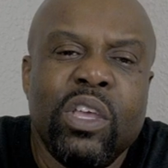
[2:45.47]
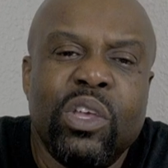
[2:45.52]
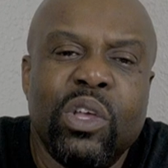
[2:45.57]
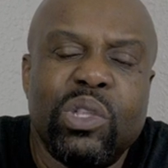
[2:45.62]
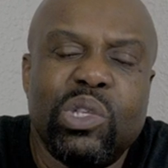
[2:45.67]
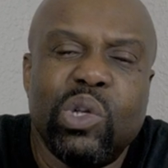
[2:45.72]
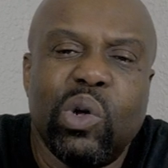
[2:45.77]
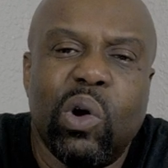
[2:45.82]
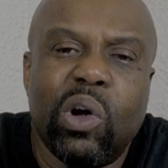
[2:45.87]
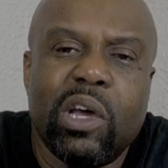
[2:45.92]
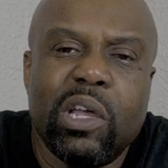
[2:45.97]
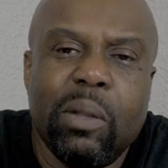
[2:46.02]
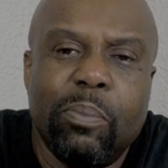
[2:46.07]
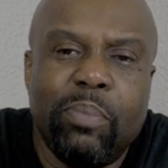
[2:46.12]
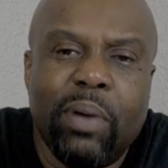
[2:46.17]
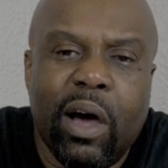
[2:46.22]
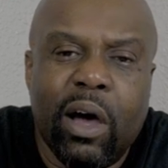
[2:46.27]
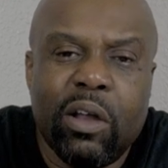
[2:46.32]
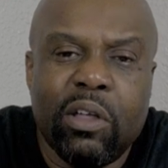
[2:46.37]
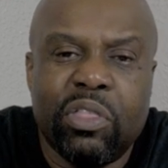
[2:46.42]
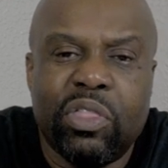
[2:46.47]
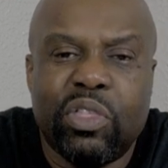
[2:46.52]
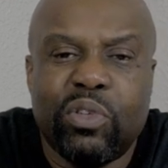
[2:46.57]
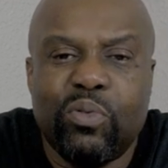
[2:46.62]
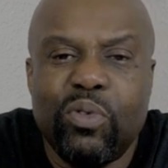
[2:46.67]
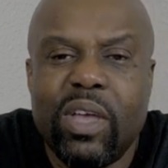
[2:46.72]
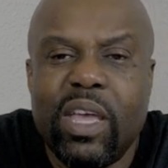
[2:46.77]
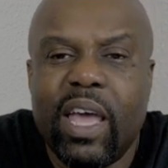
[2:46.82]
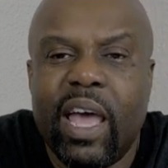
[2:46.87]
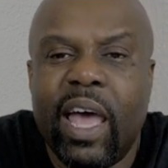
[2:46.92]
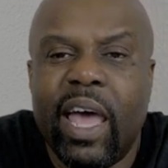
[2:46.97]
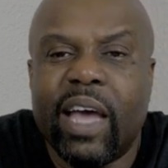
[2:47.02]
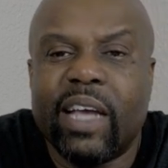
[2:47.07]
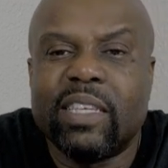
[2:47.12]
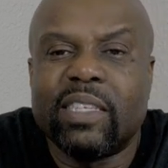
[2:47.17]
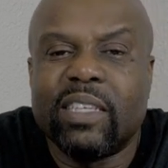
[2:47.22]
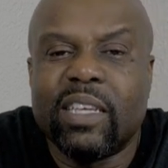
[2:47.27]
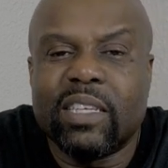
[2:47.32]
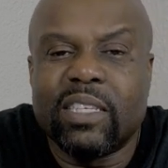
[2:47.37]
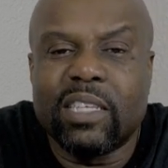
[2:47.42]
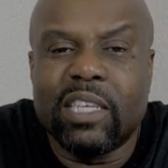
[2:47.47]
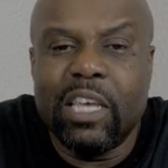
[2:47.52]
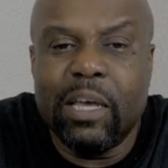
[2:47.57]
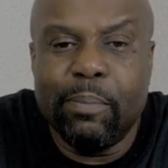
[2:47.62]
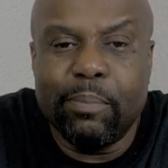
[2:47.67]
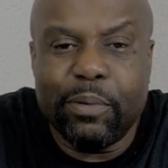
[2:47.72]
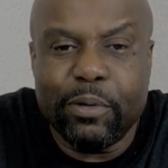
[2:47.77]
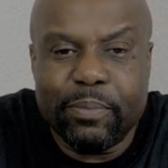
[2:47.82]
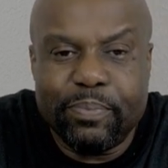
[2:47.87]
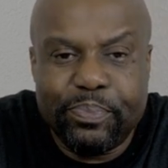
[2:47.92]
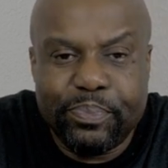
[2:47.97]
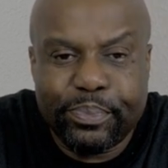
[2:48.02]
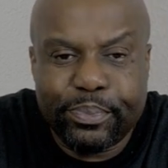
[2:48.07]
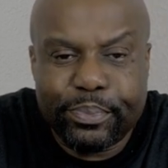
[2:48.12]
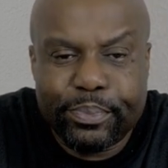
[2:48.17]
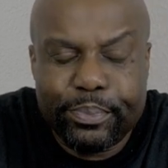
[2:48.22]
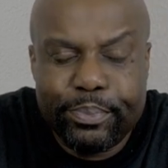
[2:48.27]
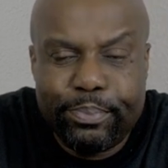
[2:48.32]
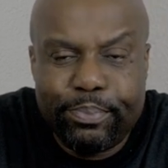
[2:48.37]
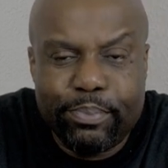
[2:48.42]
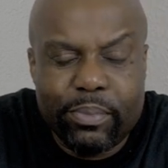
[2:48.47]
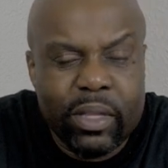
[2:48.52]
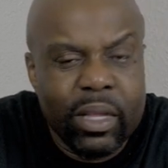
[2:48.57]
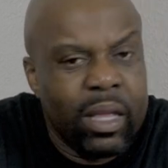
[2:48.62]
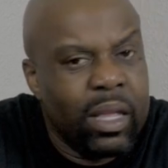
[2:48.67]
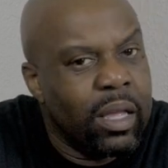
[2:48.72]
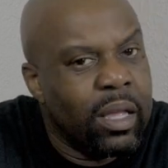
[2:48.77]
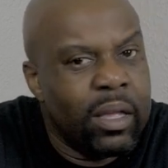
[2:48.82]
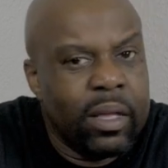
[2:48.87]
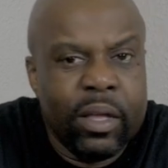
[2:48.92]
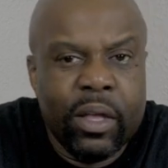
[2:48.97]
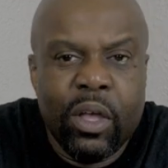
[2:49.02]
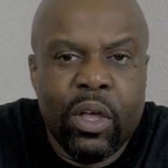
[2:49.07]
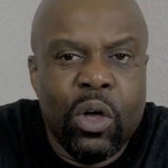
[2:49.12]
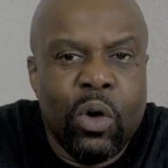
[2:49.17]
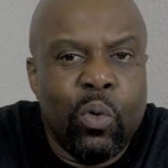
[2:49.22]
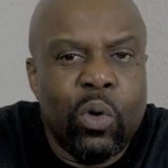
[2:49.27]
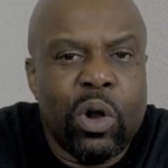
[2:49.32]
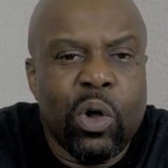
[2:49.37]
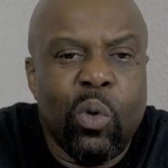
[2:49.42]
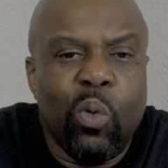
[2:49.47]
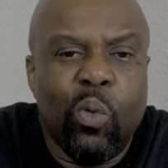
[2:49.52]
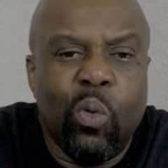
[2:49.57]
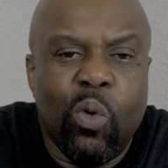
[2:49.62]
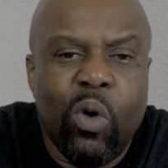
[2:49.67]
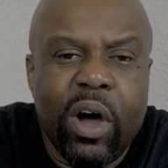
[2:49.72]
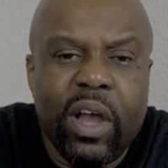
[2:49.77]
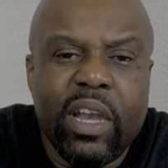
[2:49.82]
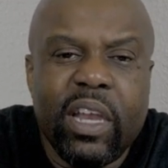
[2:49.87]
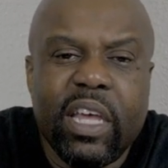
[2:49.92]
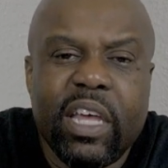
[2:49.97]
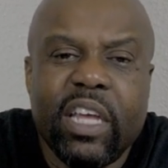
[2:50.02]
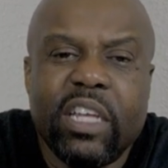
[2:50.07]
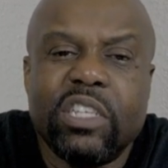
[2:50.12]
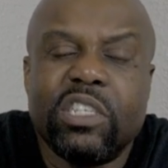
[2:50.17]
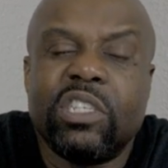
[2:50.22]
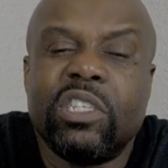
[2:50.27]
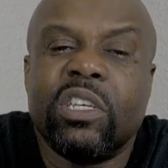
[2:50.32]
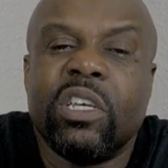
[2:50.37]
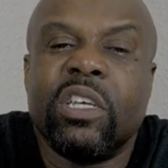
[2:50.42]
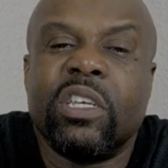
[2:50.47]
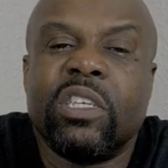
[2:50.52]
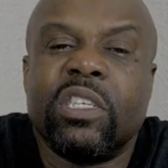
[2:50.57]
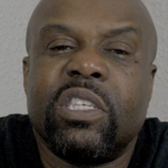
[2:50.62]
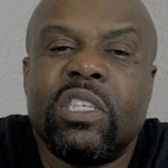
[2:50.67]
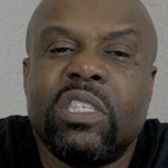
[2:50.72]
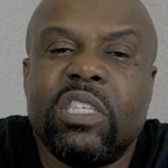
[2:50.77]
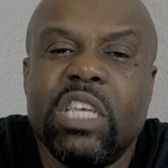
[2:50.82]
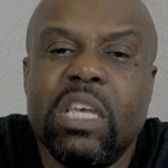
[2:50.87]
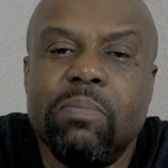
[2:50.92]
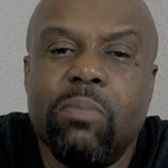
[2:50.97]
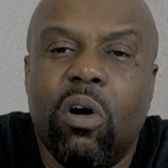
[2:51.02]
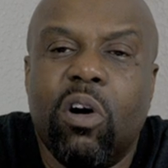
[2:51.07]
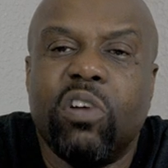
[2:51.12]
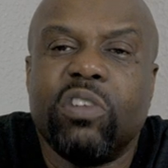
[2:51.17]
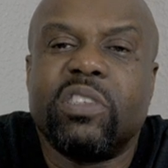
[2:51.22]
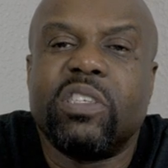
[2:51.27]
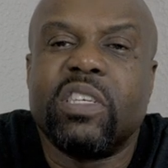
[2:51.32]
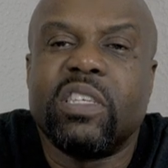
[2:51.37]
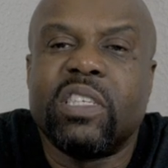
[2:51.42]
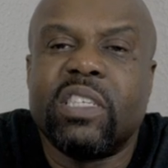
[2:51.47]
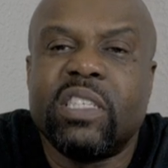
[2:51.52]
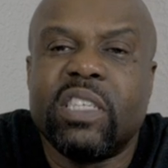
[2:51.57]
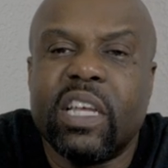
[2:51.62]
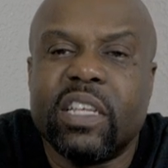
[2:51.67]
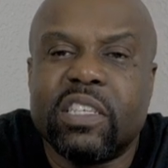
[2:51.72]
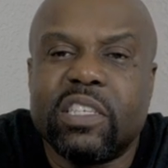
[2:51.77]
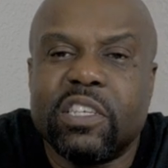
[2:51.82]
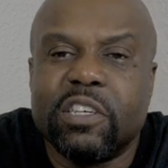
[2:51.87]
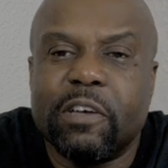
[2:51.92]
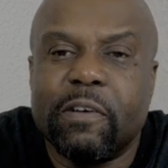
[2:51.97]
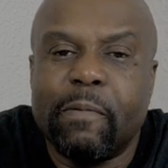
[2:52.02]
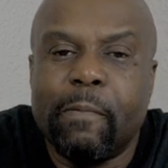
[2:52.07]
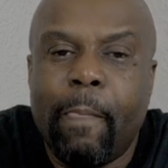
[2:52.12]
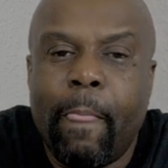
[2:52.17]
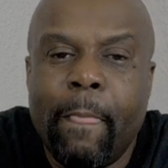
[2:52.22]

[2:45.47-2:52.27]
You're talking about a 3-axis gimbal with a 1-inch CMOS sensor.